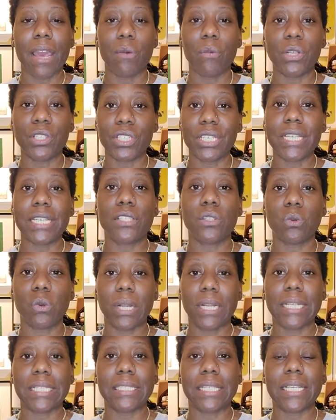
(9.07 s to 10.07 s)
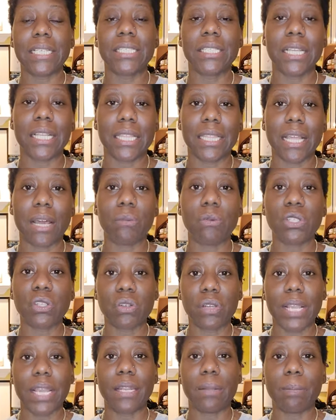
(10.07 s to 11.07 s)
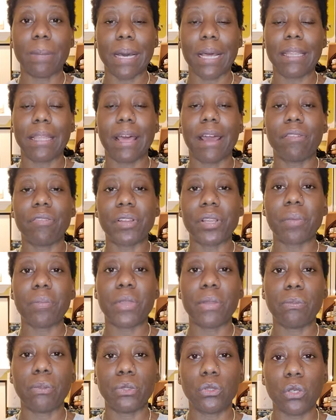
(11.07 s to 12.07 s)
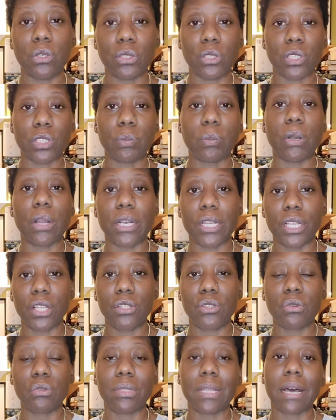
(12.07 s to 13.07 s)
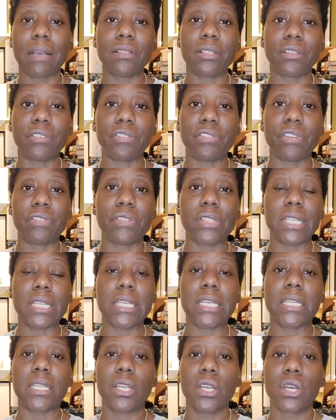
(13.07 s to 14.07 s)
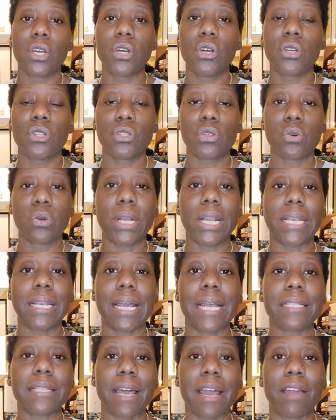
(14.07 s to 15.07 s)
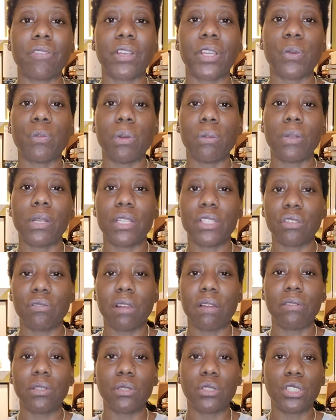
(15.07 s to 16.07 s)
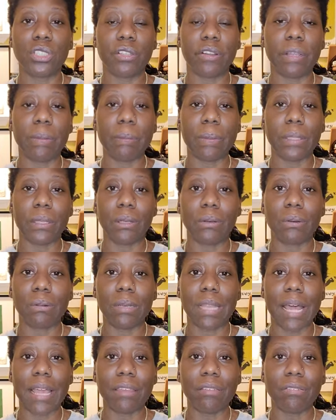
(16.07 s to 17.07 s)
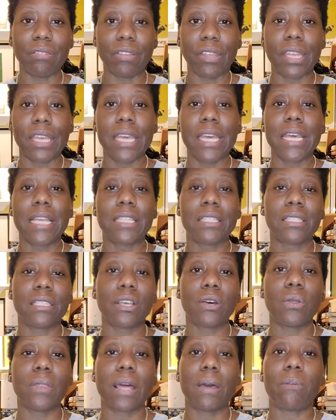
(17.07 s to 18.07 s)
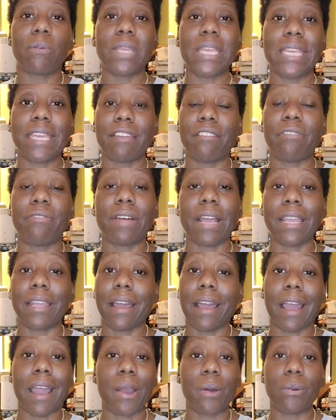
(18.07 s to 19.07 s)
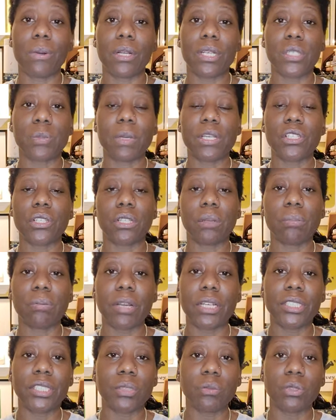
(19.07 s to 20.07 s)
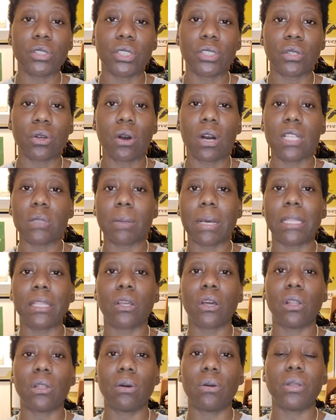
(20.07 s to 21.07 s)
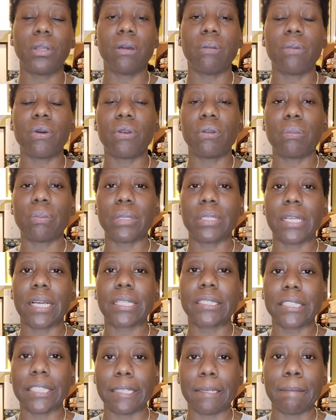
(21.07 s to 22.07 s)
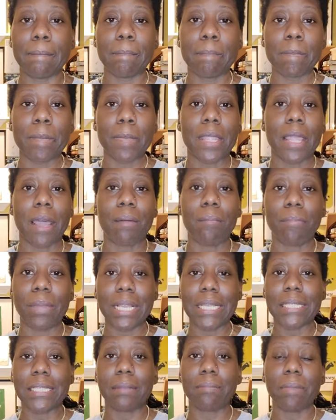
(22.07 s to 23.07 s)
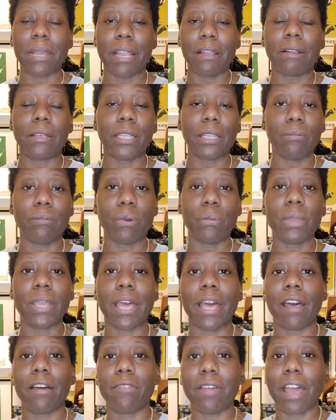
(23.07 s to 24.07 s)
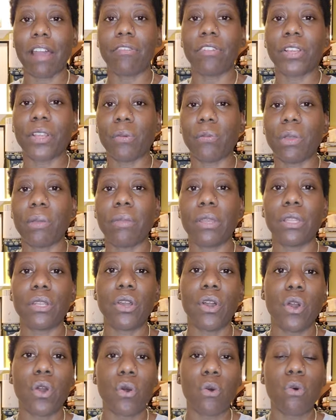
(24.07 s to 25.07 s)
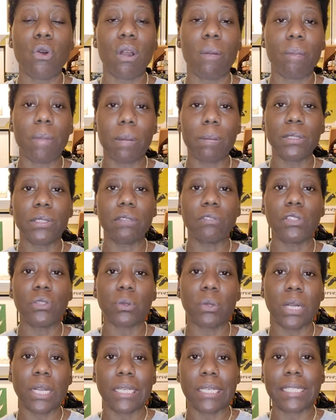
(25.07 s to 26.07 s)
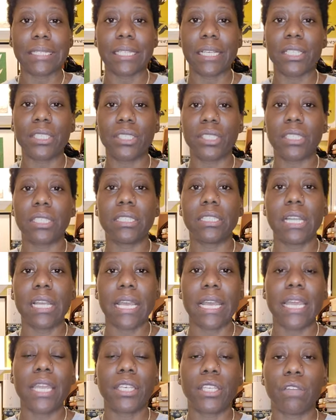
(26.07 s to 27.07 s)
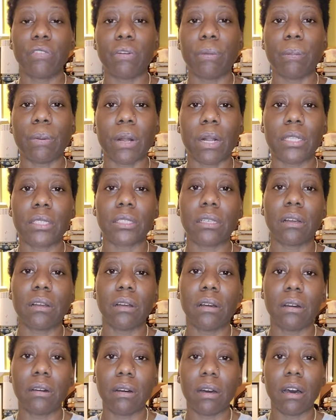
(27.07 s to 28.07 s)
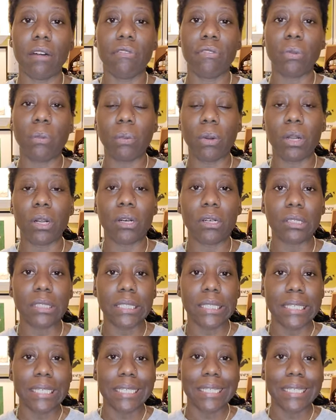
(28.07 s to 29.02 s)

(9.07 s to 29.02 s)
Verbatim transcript: which is an organization that was created by the African People's Socialist Party in 2015 to organize African women into revolutionary political life so that we can fight our special oppression, which is caused by the colonial mode of production. I'm based in Maryland, but we have African women who are members of this organization in different parts uh, of the world.